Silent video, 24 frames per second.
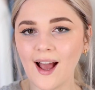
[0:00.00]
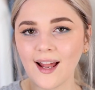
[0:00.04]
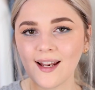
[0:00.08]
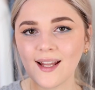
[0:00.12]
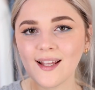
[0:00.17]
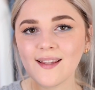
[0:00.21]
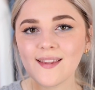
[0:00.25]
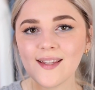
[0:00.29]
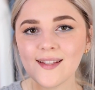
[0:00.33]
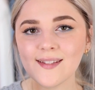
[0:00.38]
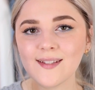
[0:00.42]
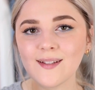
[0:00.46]
I
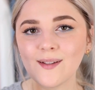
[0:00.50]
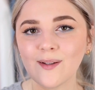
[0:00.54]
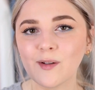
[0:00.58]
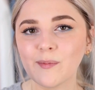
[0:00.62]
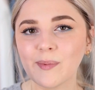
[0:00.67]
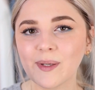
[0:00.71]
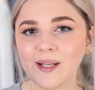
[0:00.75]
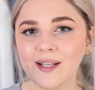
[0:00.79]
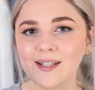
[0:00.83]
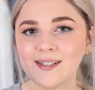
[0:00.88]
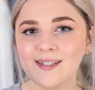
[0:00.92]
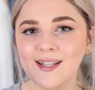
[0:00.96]
like these a
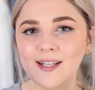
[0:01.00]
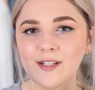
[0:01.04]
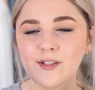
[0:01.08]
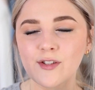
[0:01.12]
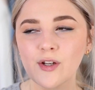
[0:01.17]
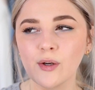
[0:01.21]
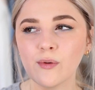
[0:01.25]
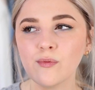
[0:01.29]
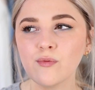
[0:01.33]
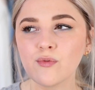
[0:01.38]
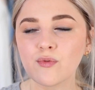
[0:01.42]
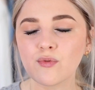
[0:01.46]
lot because they
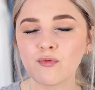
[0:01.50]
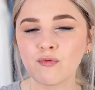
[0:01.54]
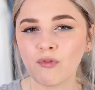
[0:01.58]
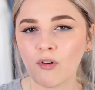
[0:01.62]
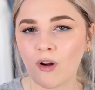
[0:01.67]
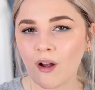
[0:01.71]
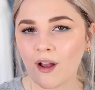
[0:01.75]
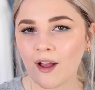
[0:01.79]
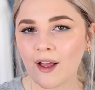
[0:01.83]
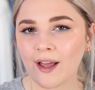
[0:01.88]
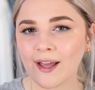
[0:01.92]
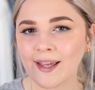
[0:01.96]
don't
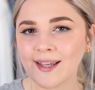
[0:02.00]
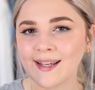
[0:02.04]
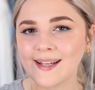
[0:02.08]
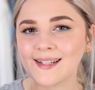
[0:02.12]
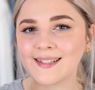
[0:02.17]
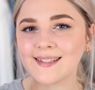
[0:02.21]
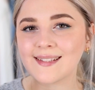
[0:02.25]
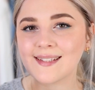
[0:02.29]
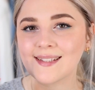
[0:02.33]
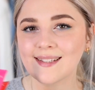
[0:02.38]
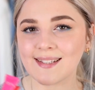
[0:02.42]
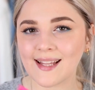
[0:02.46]
dry
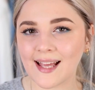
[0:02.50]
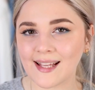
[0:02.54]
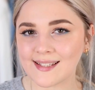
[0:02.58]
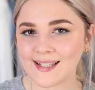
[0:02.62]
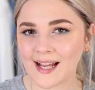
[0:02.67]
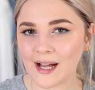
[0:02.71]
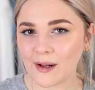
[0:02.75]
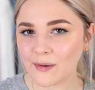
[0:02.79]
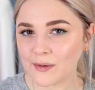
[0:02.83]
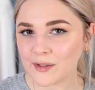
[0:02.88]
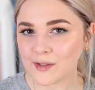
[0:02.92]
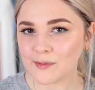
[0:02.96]
and set
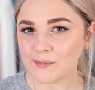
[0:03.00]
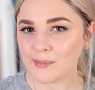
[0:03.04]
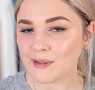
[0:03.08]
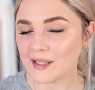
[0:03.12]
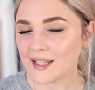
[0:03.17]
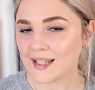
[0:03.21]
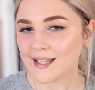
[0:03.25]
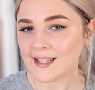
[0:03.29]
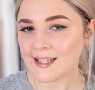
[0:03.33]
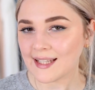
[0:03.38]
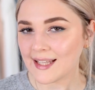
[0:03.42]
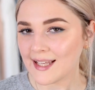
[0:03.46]
down
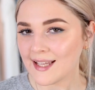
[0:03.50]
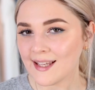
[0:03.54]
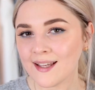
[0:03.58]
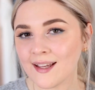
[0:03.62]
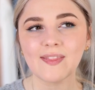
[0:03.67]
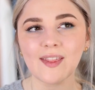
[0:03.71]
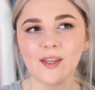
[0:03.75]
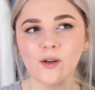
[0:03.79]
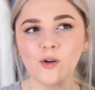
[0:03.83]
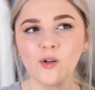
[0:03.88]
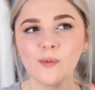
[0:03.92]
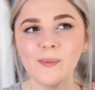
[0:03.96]
completely.
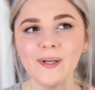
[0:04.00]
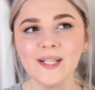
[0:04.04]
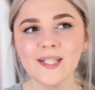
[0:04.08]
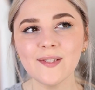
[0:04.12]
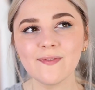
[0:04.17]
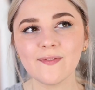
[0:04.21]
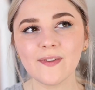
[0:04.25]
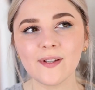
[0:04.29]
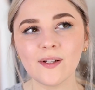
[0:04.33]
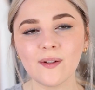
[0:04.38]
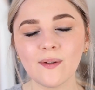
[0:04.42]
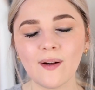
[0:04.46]
They
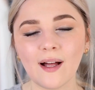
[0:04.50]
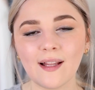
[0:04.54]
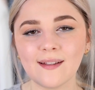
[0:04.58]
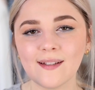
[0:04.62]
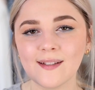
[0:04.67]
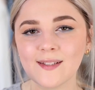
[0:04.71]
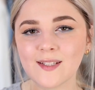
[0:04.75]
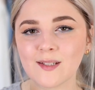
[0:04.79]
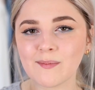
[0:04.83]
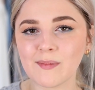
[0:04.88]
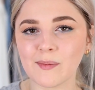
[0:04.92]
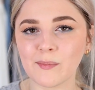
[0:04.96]
almost feel a
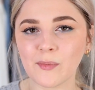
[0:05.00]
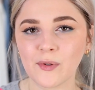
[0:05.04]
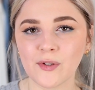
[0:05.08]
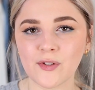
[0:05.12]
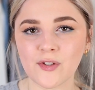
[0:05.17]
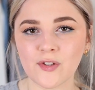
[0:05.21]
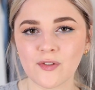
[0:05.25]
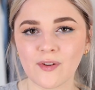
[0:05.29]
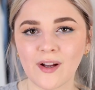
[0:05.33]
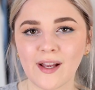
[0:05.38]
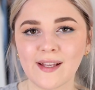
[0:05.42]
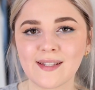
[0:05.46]
little bit
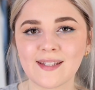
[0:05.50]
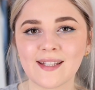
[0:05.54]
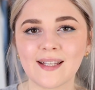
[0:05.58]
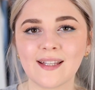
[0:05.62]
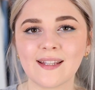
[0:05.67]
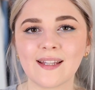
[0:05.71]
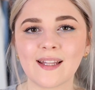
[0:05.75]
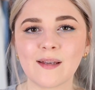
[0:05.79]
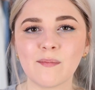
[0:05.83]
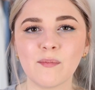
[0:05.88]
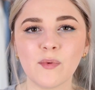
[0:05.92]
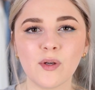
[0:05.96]

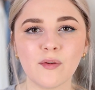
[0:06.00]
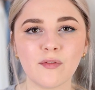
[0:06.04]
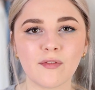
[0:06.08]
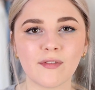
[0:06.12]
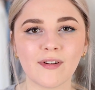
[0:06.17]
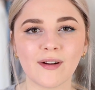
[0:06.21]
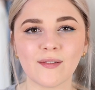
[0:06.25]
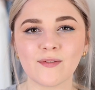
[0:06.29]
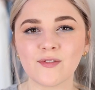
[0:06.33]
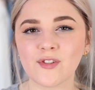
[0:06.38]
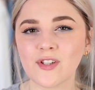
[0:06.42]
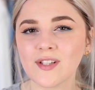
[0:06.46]
moisturising and they move
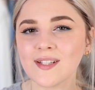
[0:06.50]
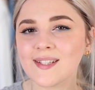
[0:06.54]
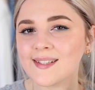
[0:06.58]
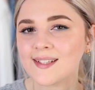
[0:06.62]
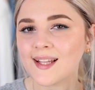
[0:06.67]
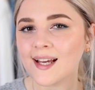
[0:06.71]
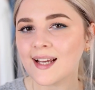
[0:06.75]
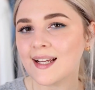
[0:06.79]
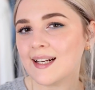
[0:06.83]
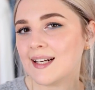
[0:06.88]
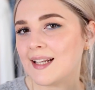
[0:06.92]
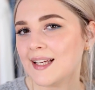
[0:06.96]
around just
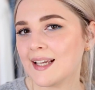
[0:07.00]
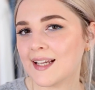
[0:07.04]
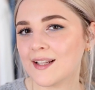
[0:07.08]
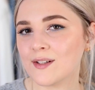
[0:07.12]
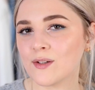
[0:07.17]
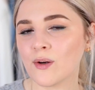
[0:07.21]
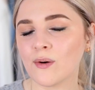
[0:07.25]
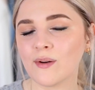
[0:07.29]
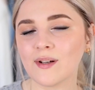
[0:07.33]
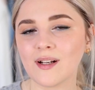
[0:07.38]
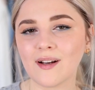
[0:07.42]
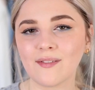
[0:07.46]
slightly,
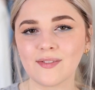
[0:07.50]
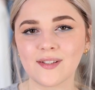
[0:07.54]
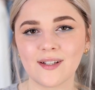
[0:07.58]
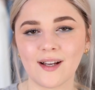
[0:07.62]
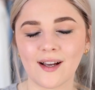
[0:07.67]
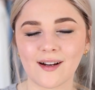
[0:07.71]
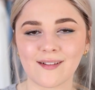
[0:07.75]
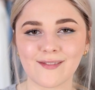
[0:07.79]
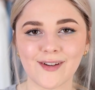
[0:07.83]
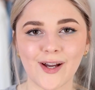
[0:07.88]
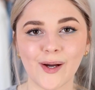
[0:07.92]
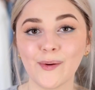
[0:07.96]
not enough to
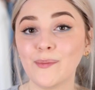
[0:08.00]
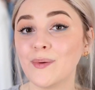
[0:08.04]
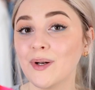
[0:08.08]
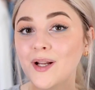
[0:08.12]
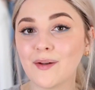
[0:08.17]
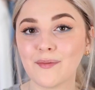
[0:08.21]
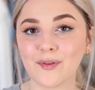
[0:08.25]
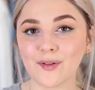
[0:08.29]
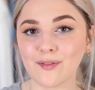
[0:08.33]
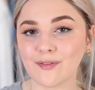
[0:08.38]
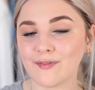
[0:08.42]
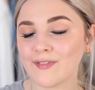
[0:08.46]
kind of go all
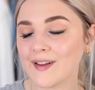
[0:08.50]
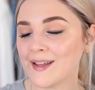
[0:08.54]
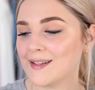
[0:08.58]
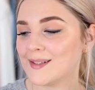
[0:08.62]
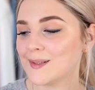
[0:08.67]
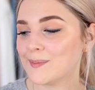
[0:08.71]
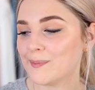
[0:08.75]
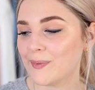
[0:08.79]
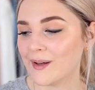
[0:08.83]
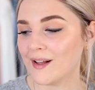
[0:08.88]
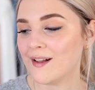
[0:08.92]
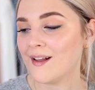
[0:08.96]
over your
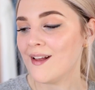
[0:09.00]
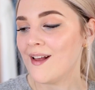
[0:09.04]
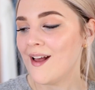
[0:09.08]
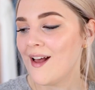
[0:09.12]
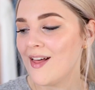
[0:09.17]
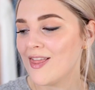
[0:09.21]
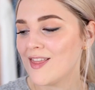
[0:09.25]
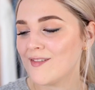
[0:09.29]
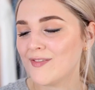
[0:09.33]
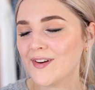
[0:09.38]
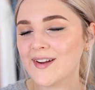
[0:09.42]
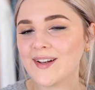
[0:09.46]
face, but
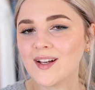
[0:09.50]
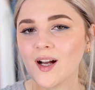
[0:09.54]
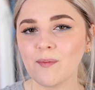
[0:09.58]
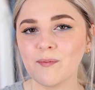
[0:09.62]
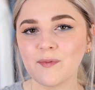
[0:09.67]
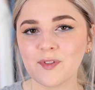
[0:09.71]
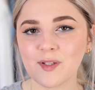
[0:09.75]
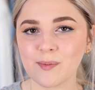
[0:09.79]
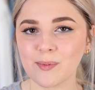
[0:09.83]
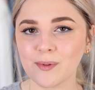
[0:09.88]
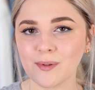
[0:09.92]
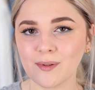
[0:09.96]
they're very
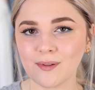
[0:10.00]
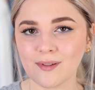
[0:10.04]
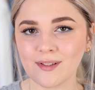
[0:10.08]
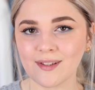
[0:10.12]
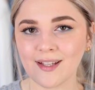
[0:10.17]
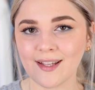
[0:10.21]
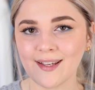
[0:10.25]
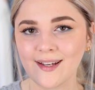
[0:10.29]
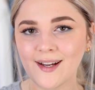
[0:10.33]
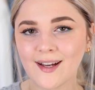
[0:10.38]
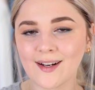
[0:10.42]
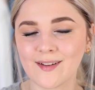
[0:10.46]
comfortable
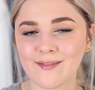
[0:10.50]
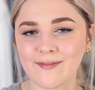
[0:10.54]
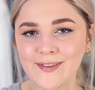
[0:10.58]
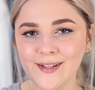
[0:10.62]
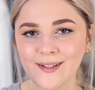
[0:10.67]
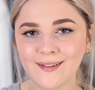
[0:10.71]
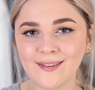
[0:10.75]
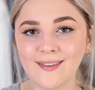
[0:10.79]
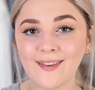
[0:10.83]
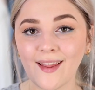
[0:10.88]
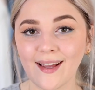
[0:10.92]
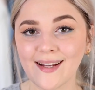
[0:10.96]
and they kind of
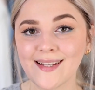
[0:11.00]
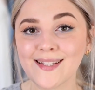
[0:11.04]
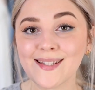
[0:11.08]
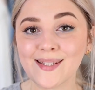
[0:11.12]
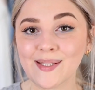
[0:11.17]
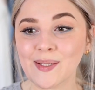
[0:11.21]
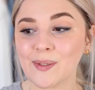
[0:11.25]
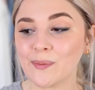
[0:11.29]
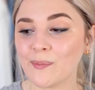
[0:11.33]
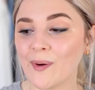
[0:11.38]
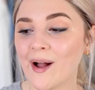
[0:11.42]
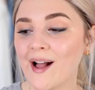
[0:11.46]
feel
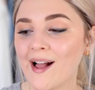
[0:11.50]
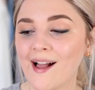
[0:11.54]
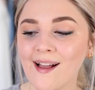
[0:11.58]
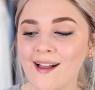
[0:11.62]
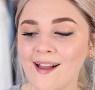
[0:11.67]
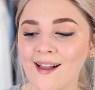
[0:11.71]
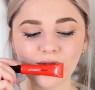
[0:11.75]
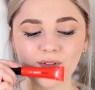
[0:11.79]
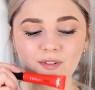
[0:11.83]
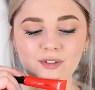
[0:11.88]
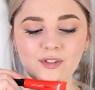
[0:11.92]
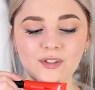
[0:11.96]
nice to
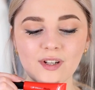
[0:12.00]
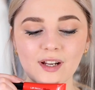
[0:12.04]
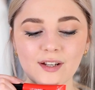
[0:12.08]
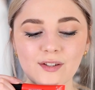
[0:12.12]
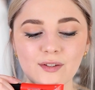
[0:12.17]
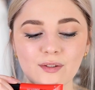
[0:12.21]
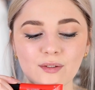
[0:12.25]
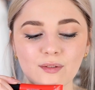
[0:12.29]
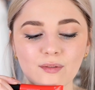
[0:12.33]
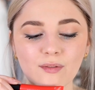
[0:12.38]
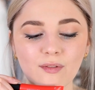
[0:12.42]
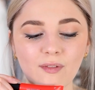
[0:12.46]
wear. Should I
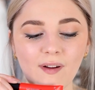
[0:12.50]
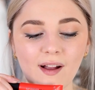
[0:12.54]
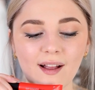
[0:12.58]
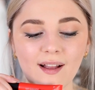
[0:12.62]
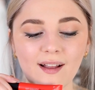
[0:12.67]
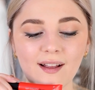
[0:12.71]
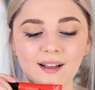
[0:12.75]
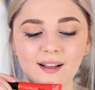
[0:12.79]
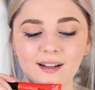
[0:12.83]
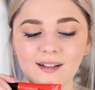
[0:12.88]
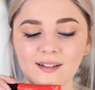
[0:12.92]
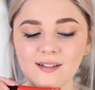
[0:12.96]
do the
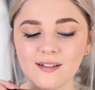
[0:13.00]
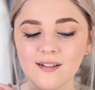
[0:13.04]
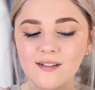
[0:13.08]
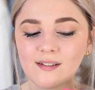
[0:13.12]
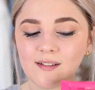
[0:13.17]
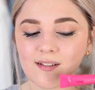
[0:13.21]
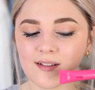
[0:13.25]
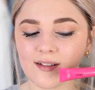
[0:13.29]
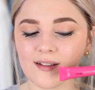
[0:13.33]
red?